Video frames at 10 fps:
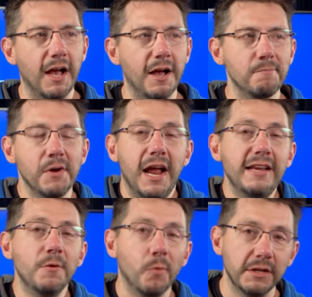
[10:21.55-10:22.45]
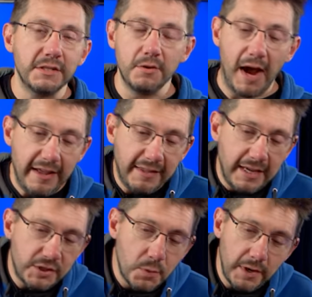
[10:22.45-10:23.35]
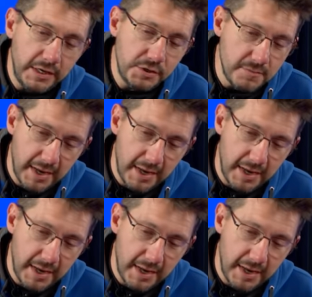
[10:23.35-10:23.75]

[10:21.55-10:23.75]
Uh, but I didn't want to. I think 22